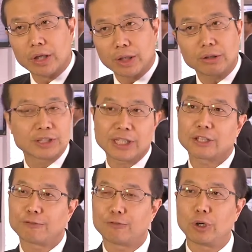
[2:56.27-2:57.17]
not
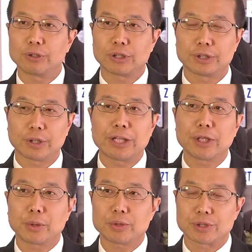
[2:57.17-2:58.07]
just for the end
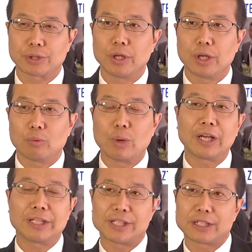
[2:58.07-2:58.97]
user
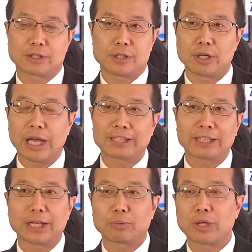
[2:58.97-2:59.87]
when he just
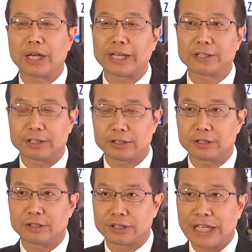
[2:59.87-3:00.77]
access network at
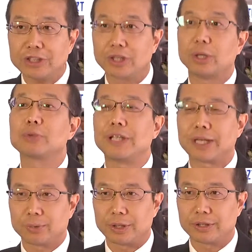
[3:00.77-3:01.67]
the center of the
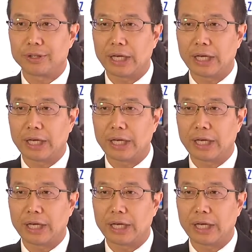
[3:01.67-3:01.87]
network.